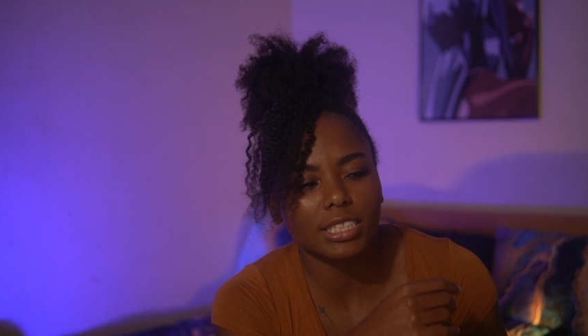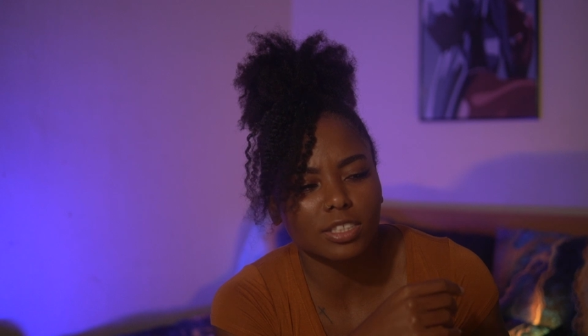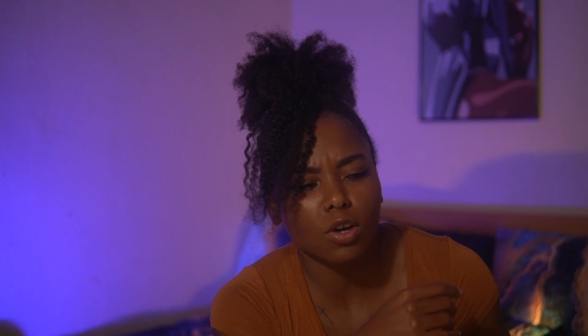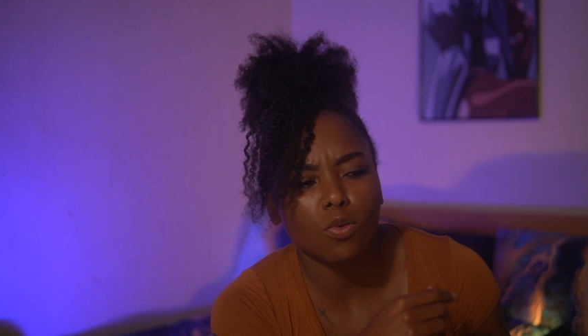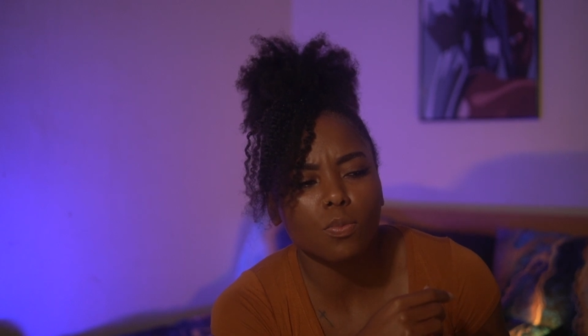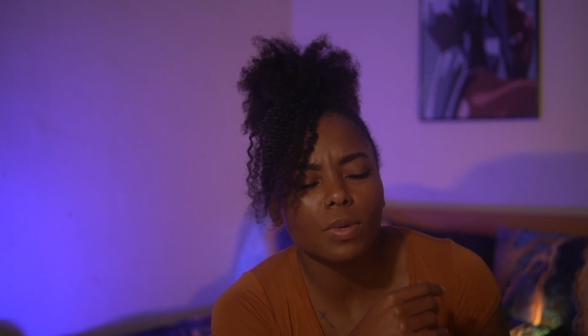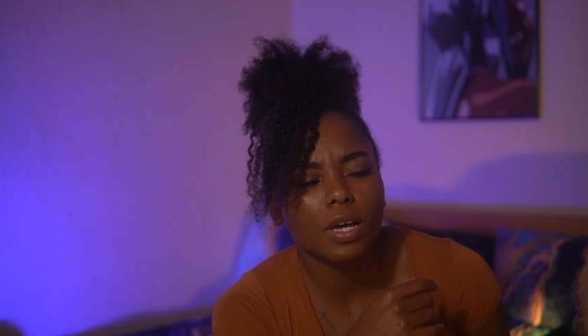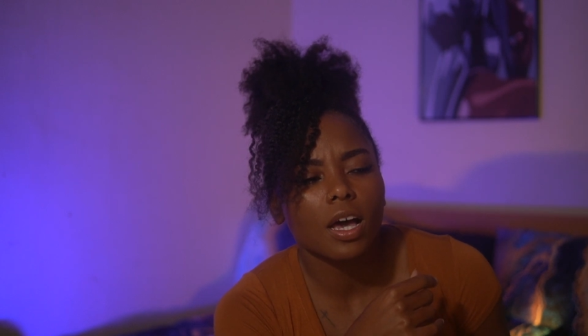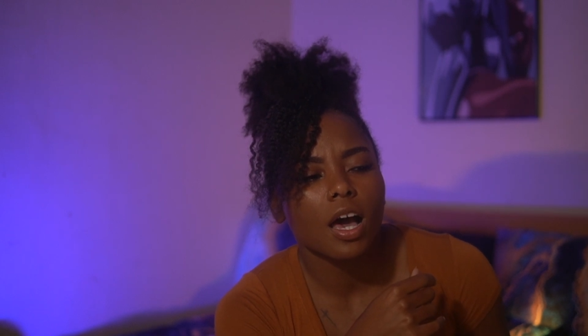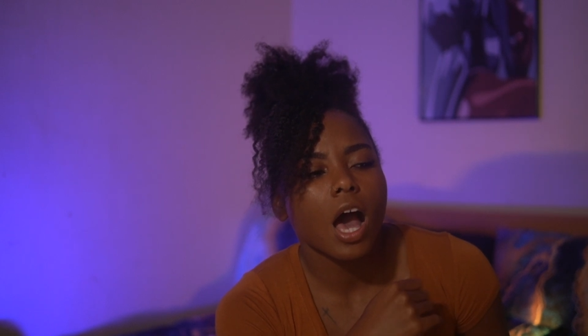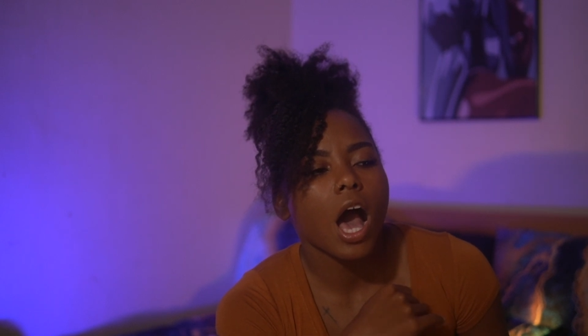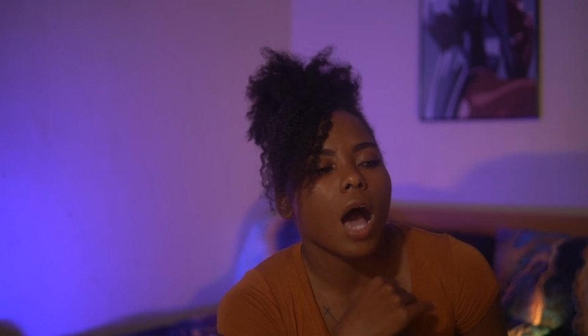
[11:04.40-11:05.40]
soap.
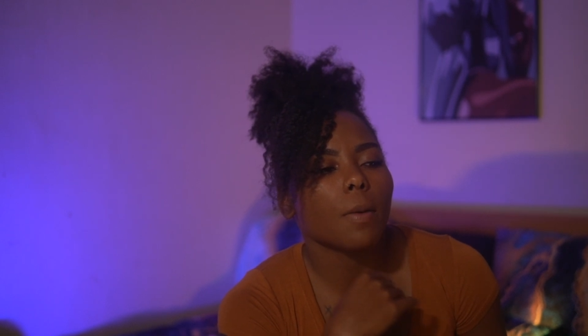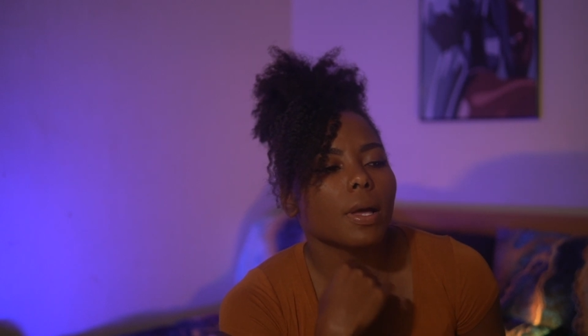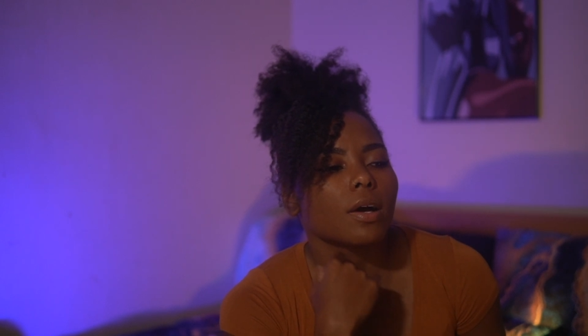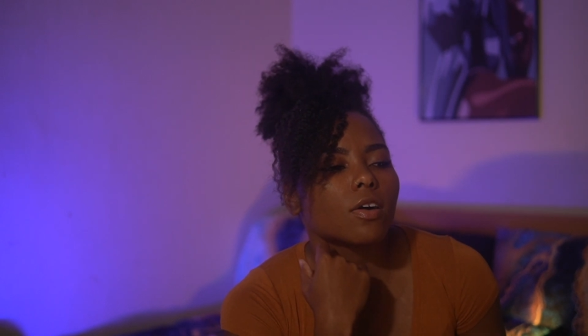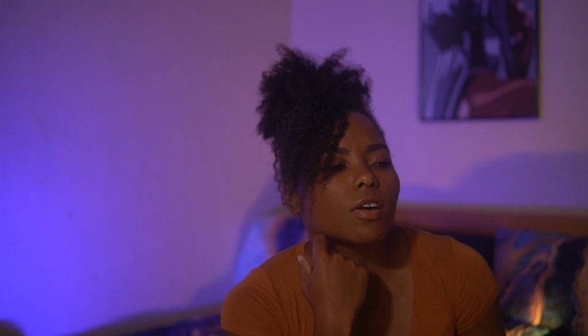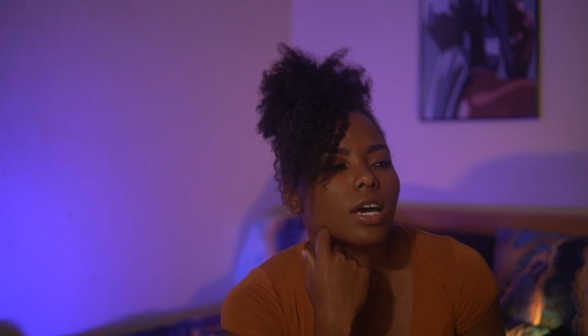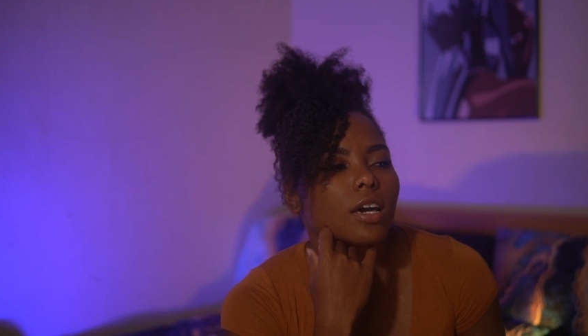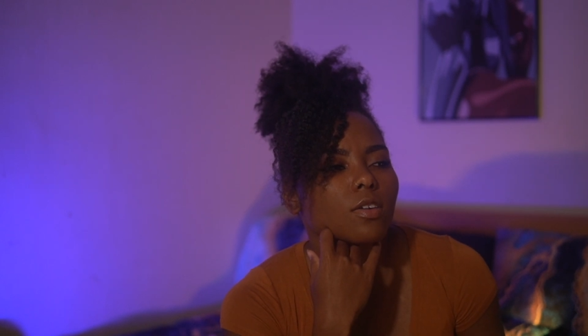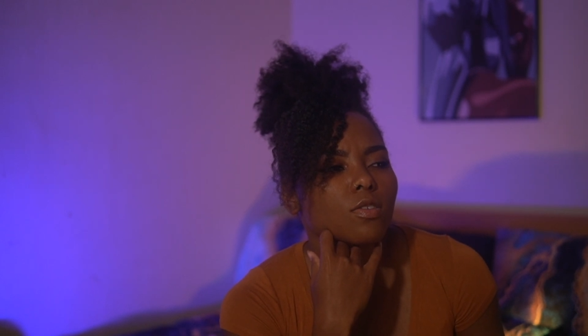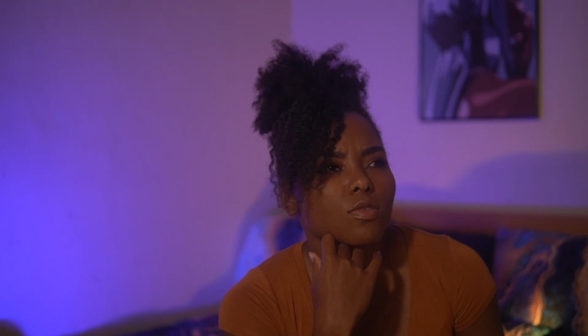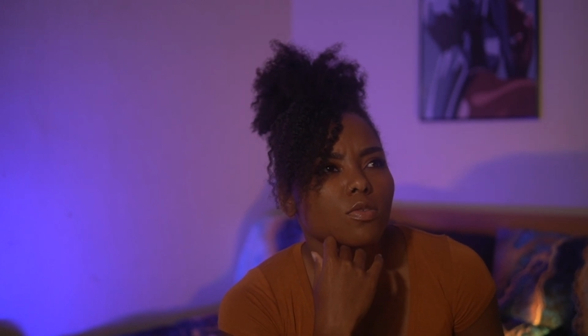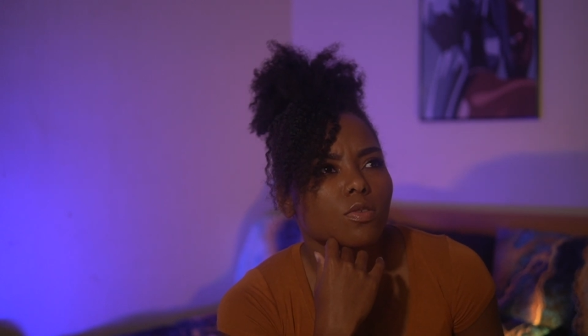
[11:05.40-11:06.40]
I'm like, oh, okay,
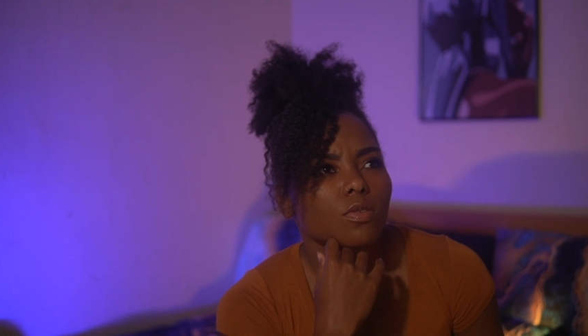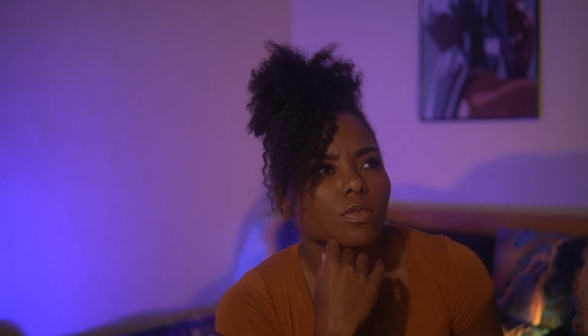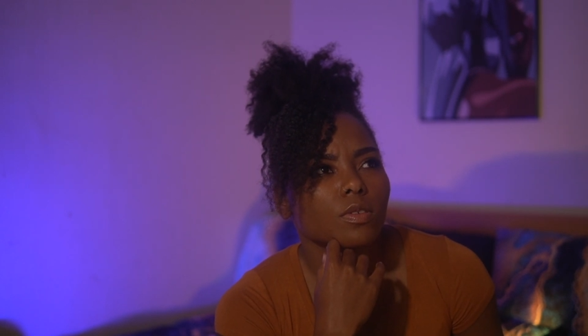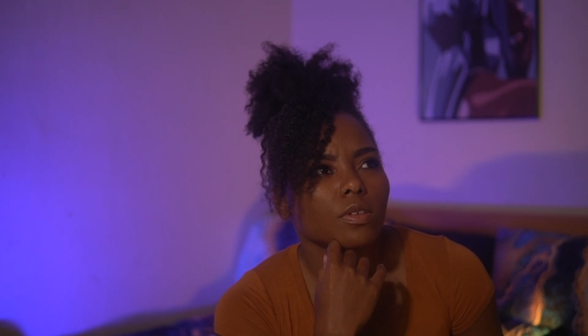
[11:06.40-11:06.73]
cool.